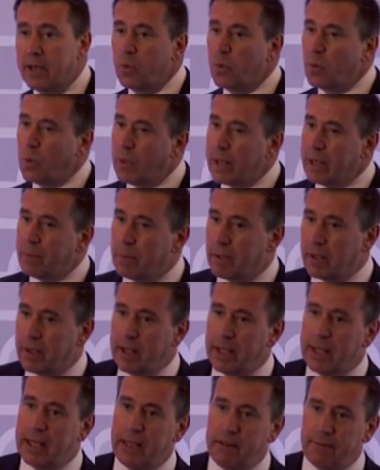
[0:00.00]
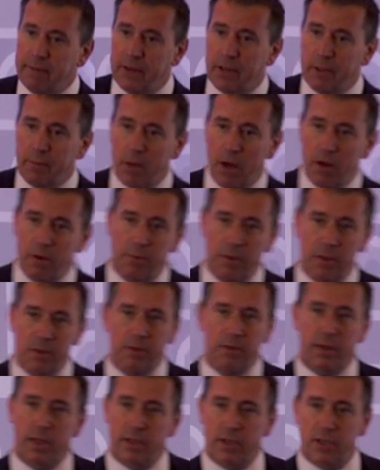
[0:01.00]
we believe at the
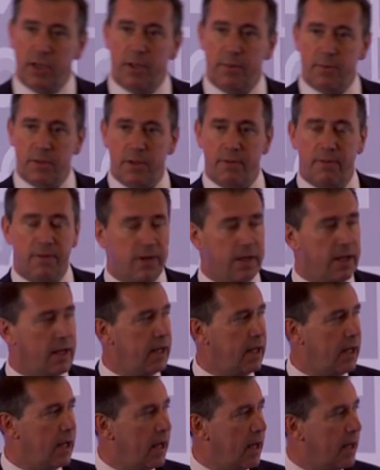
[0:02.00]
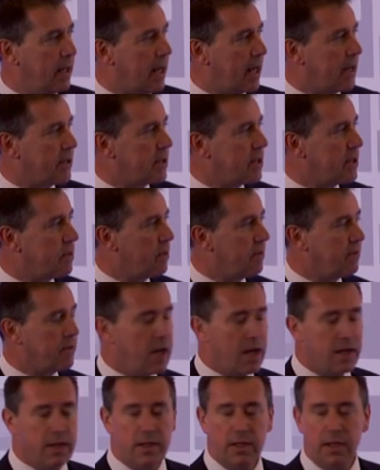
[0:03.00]
moment, in terms of the analysis we've
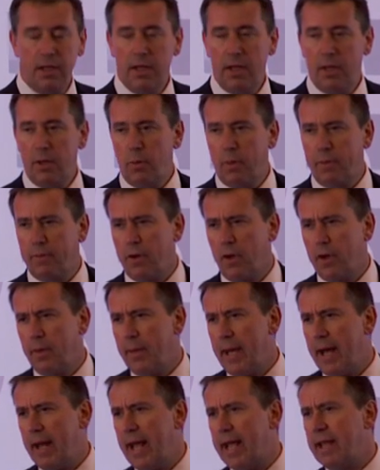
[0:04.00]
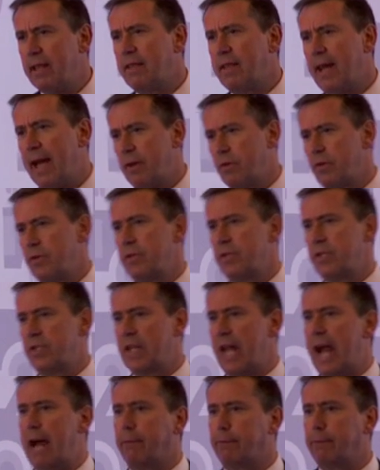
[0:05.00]
done, we've got about 8,000
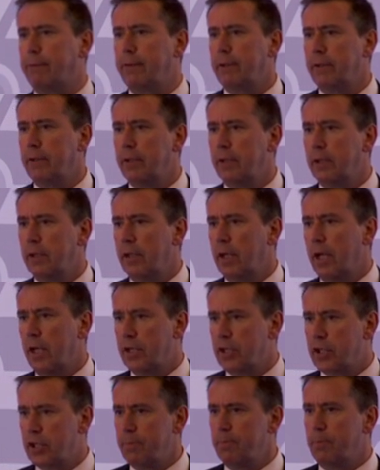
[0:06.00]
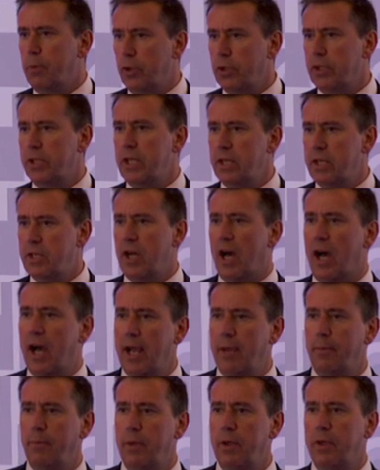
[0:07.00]
staff at some point in
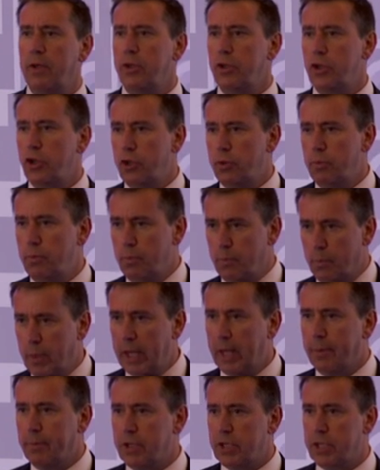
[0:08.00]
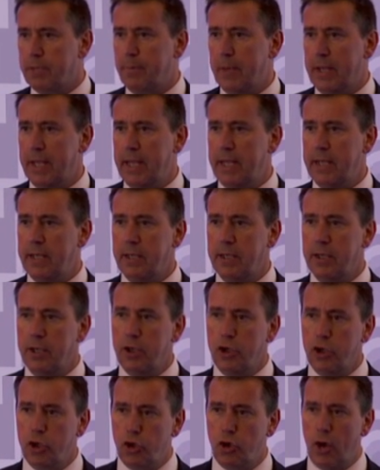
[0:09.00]
time, bring up to speed,
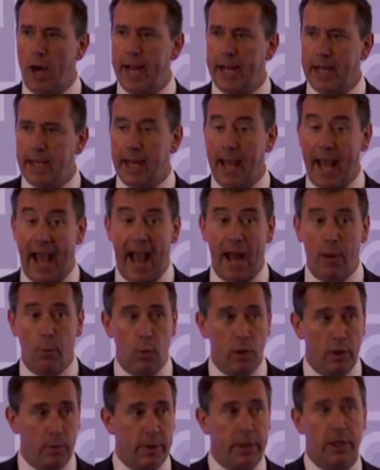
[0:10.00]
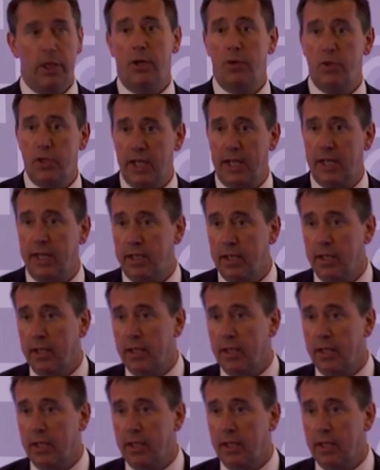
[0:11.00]
train, and we'll be using